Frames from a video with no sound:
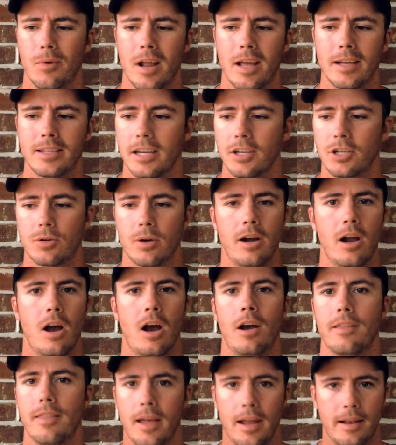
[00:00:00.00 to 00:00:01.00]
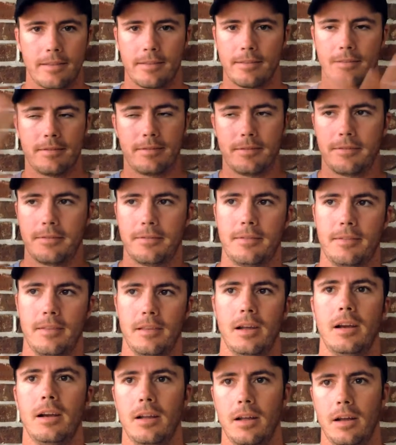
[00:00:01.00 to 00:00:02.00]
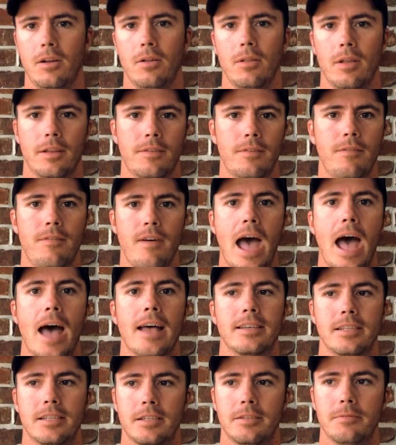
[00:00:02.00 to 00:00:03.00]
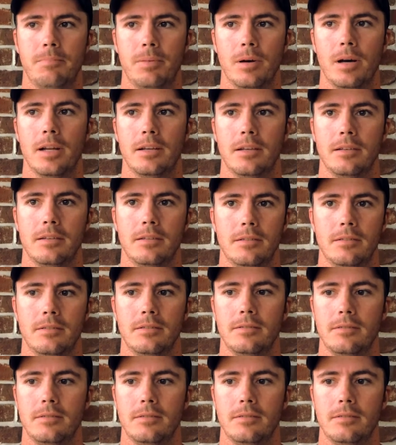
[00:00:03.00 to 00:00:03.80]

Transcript: When I say train hard, that I know that's vast, but